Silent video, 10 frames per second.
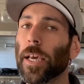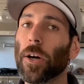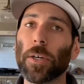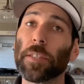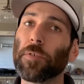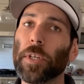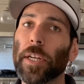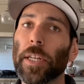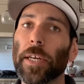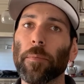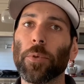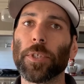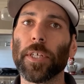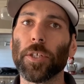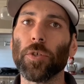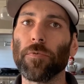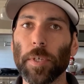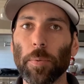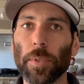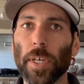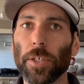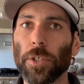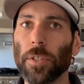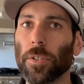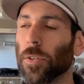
They all give you 99% UV protection,